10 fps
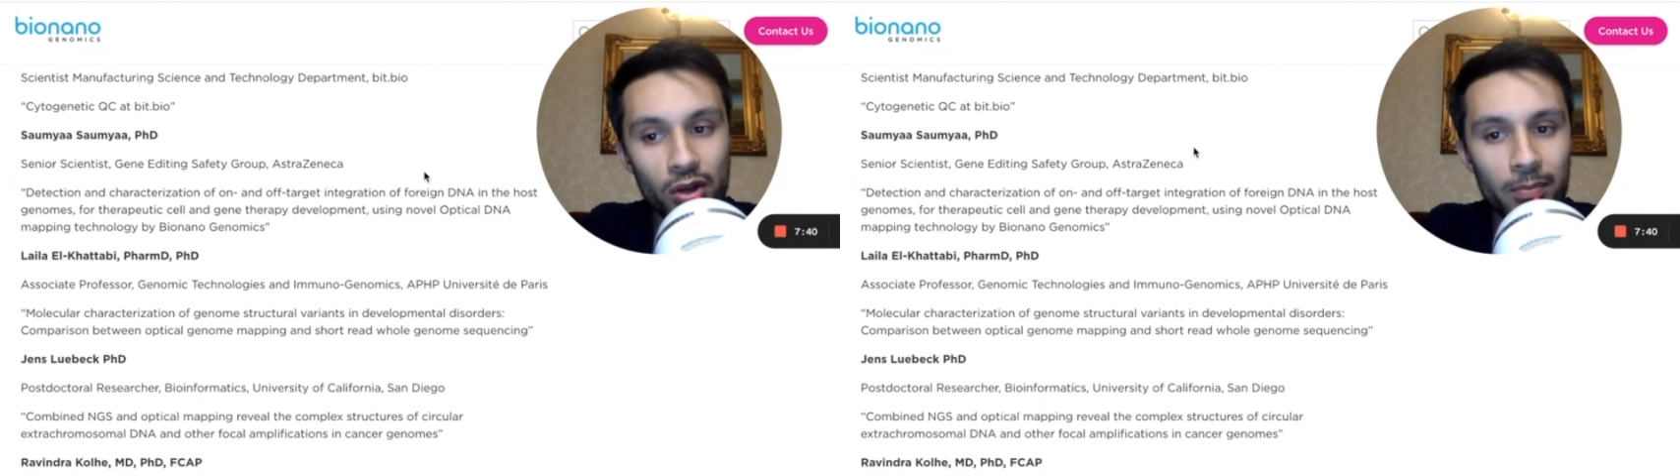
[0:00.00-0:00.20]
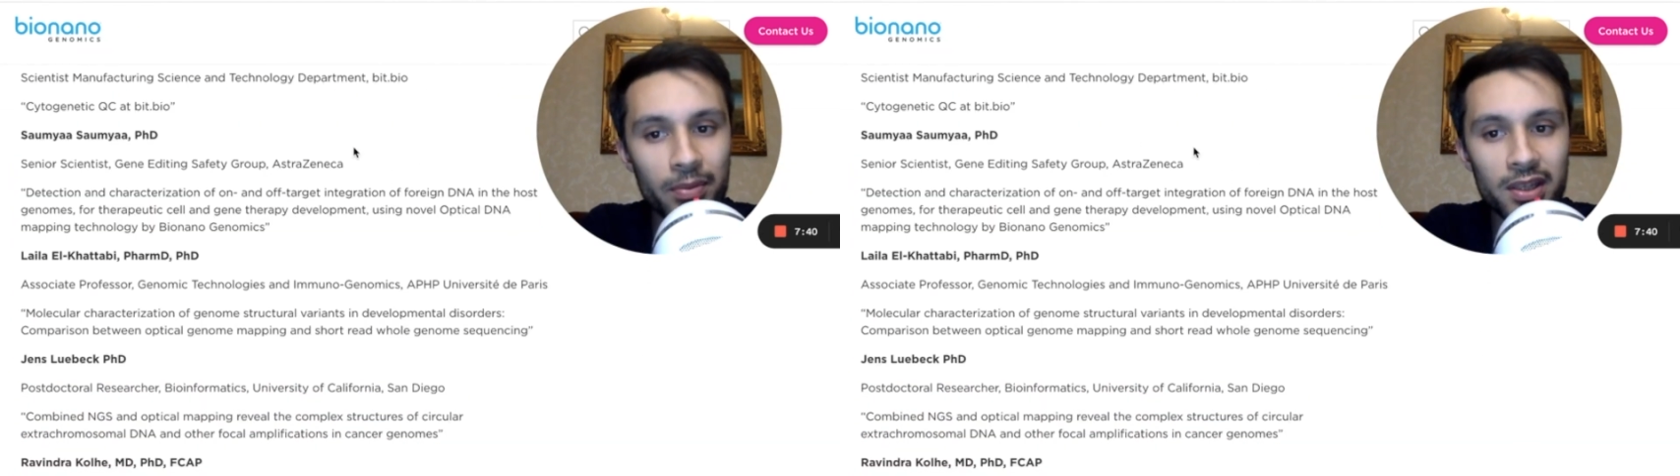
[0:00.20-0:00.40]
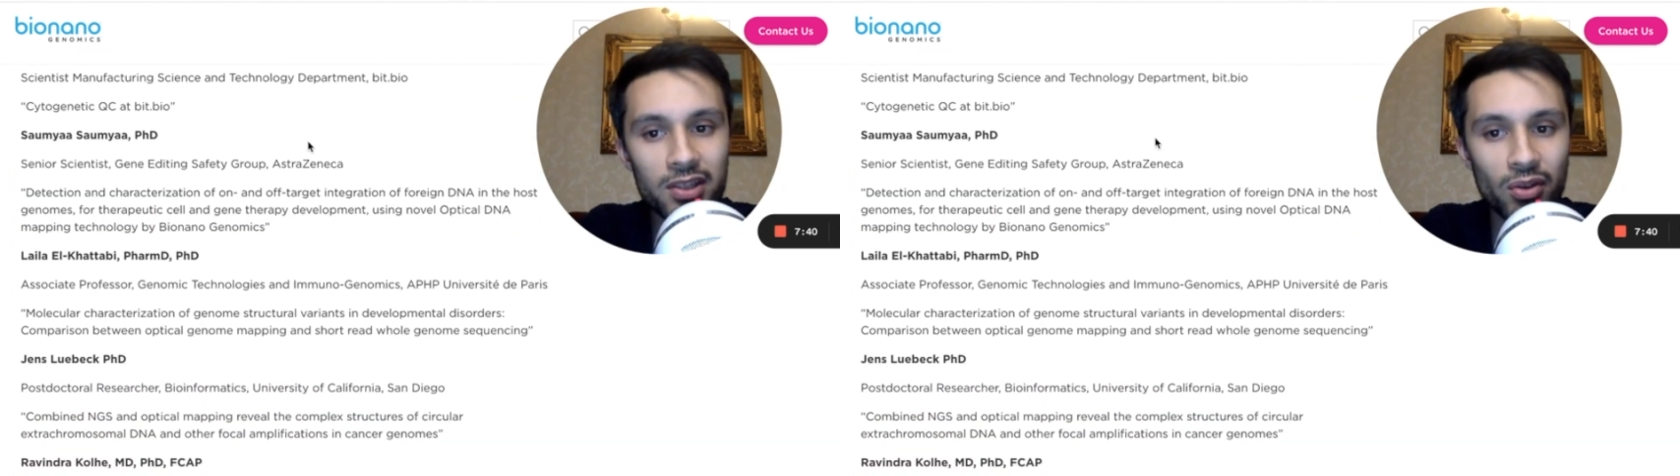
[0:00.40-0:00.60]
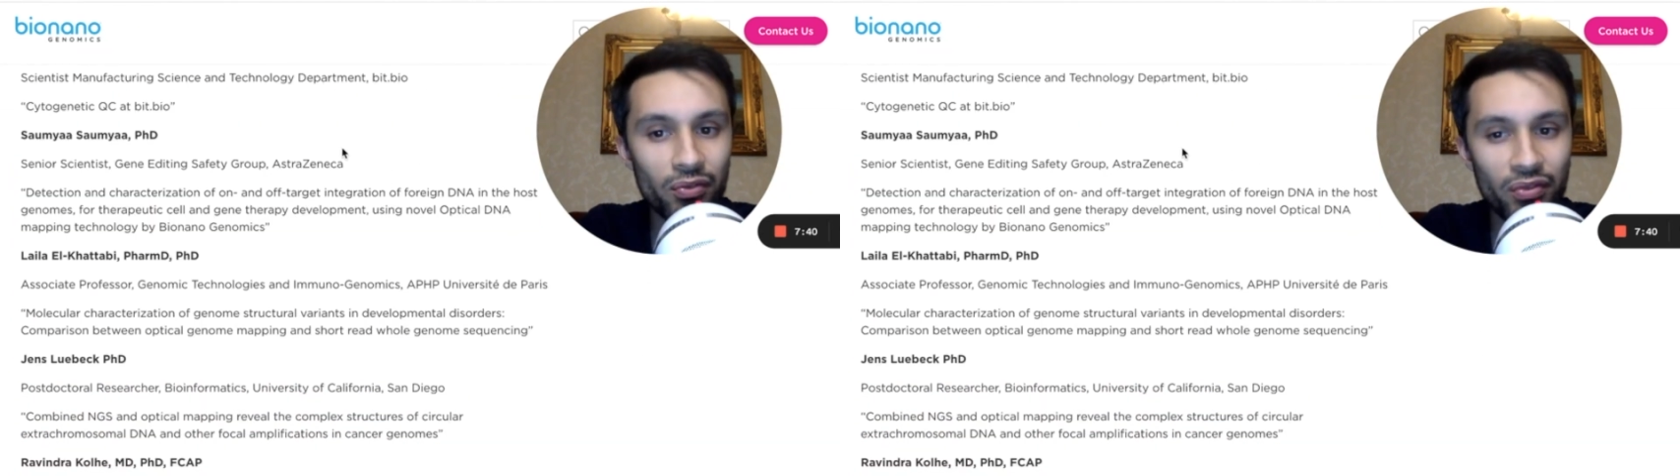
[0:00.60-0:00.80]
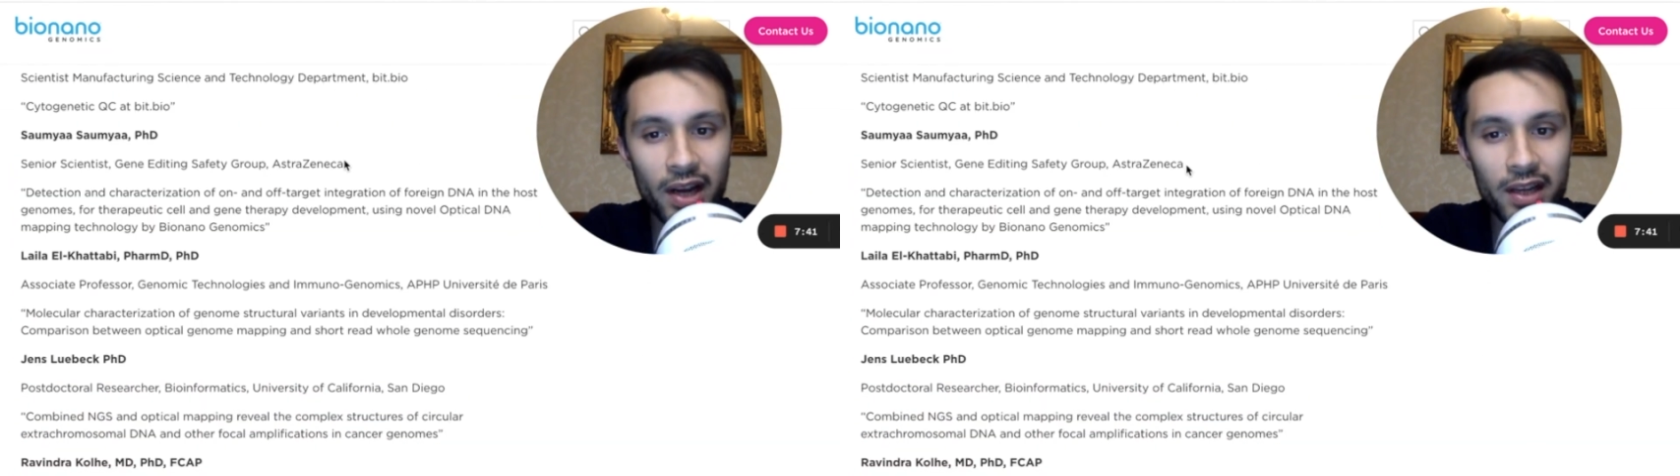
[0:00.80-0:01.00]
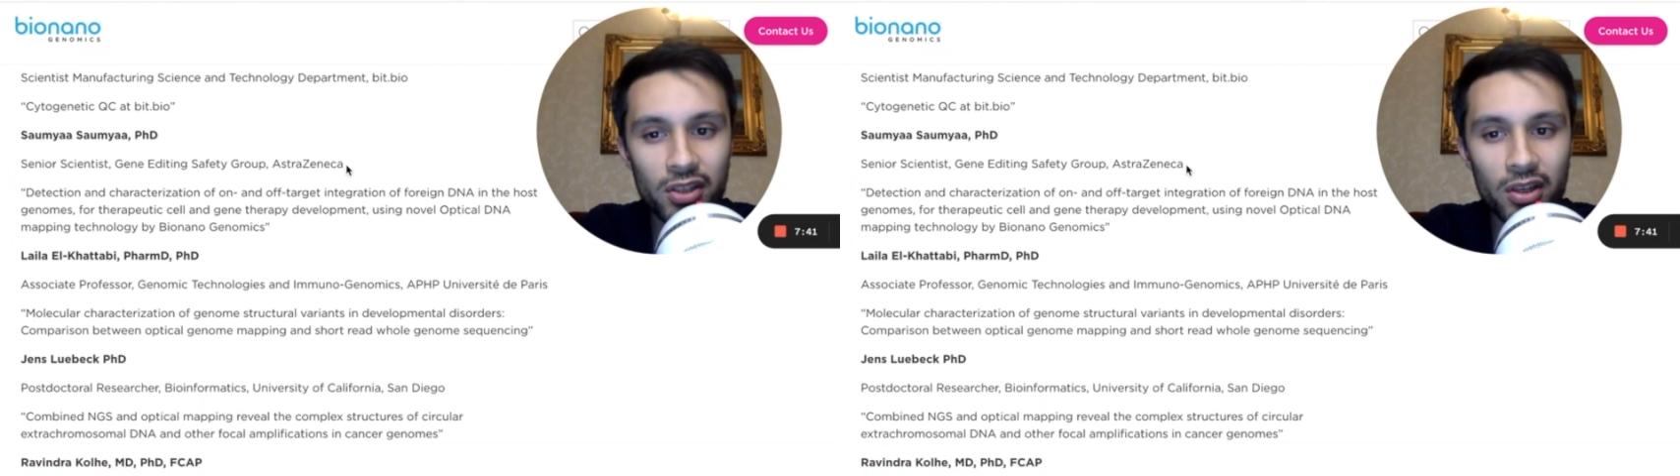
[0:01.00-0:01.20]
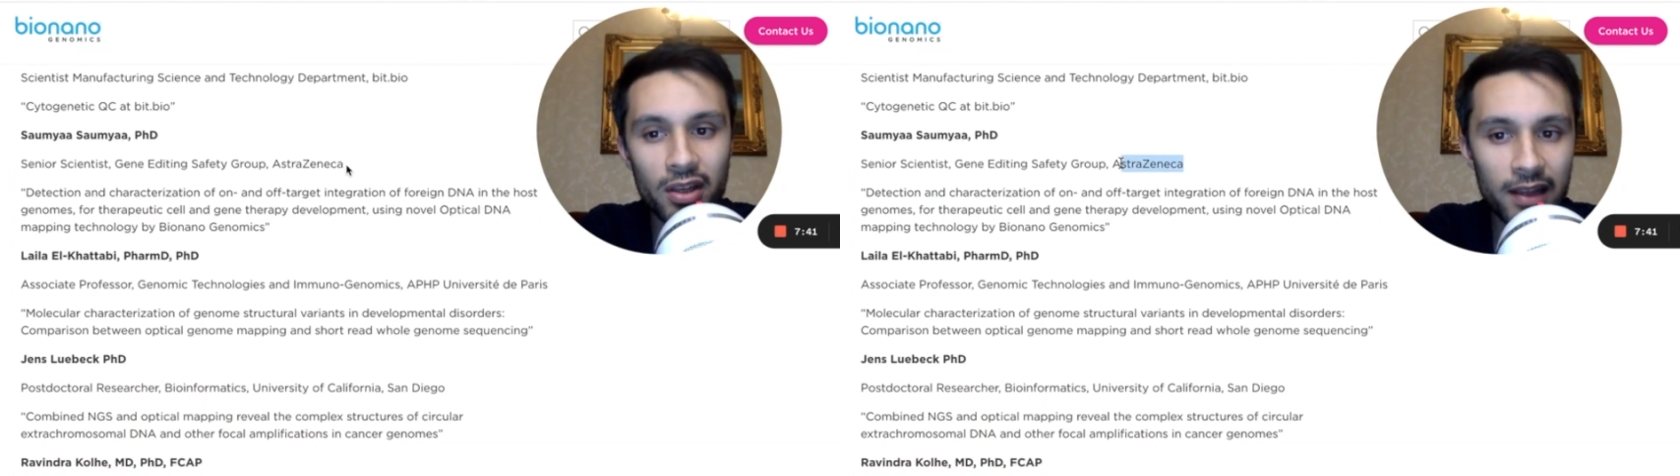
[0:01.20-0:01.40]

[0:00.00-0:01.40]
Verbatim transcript: companies of Pfizer